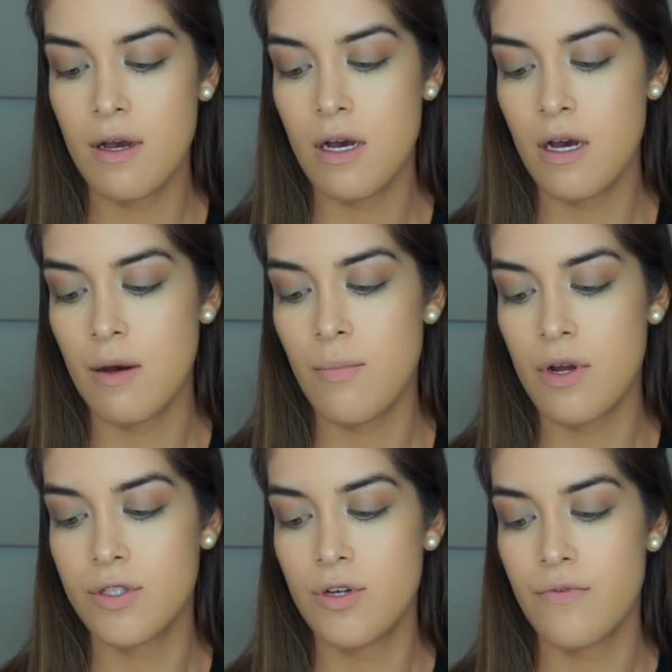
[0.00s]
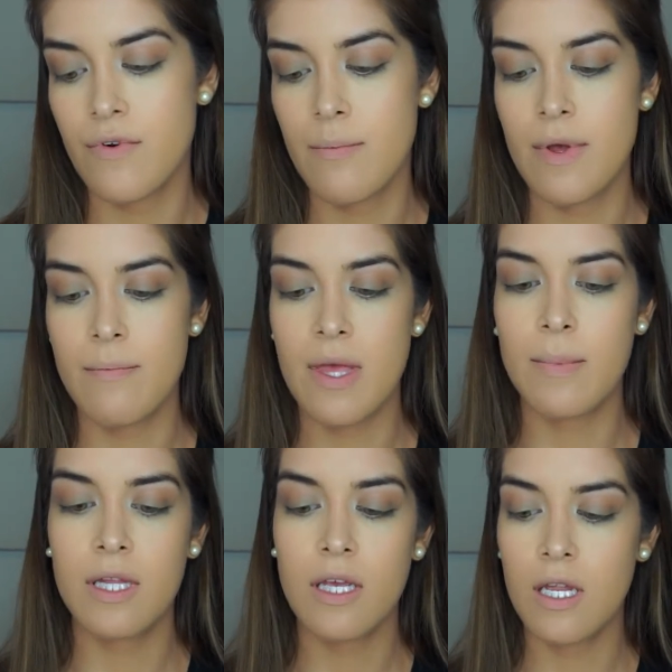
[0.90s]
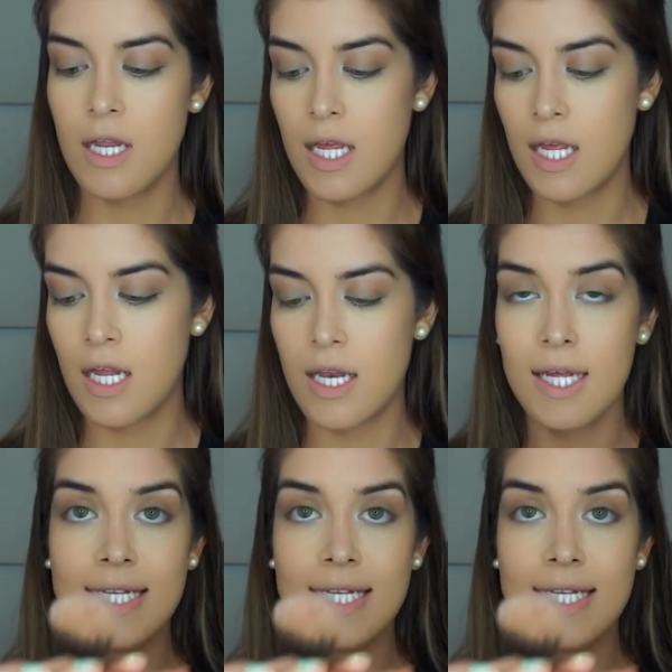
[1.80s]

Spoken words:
bronzer from Maybelline in